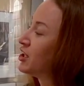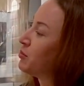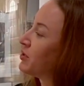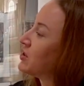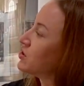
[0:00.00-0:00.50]

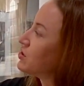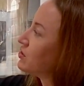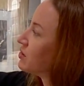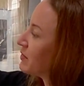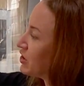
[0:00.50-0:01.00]
But the
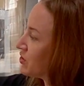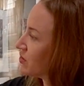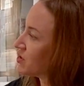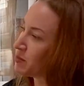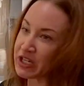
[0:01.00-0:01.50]

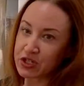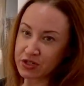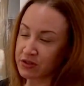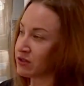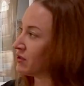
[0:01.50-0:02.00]
two-dimensional
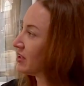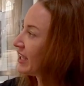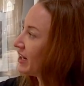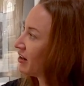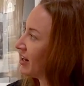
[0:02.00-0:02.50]
spatial
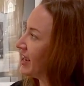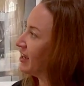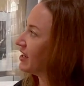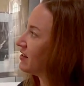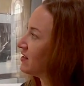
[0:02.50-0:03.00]

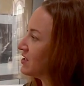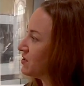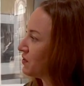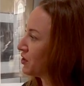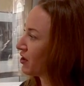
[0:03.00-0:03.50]
layering in this
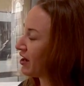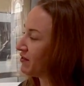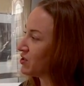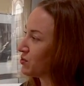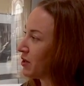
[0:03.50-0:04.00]
photograph
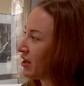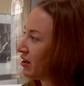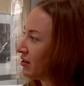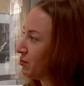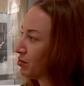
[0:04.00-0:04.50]
as
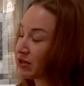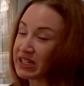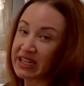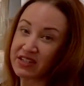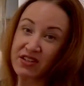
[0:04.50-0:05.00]
well
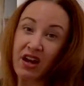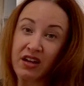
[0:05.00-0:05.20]
predates